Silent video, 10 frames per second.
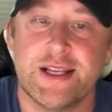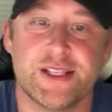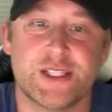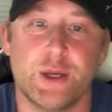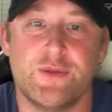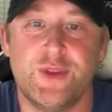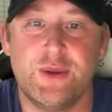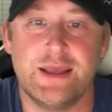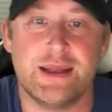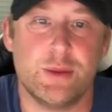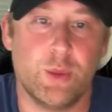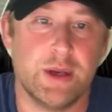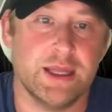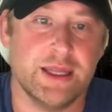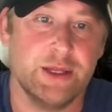So if you get
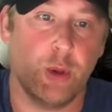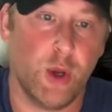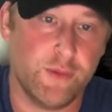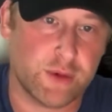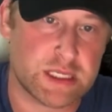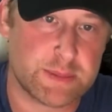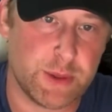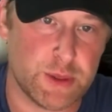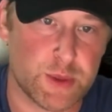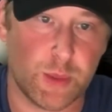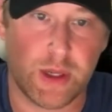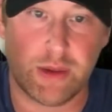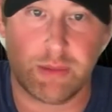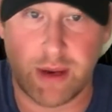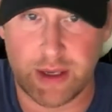one a little overexposed,
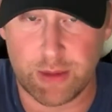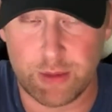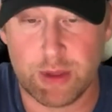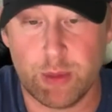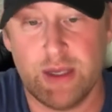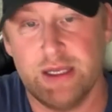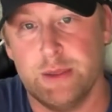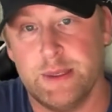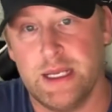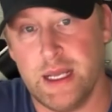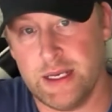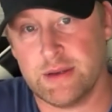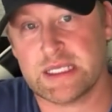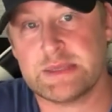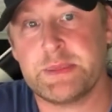one right on, one a little bit
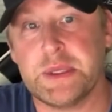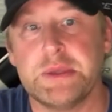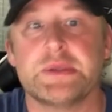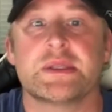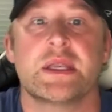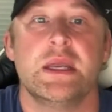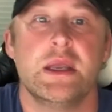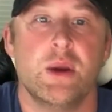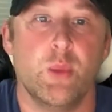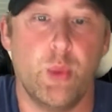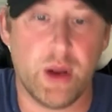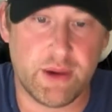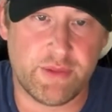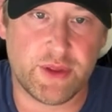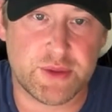underexposed, one
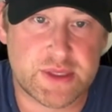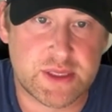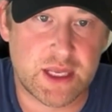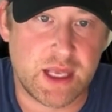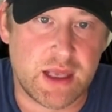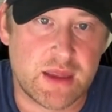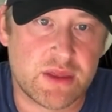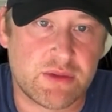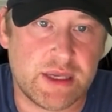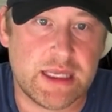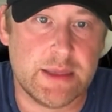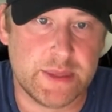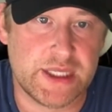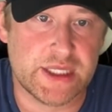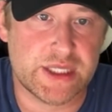of those three
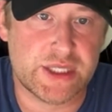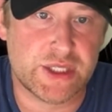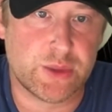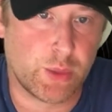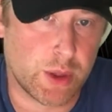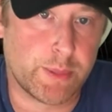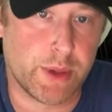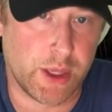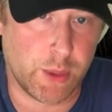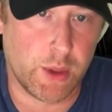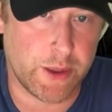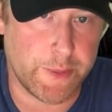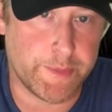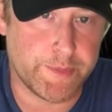images should work pretty well.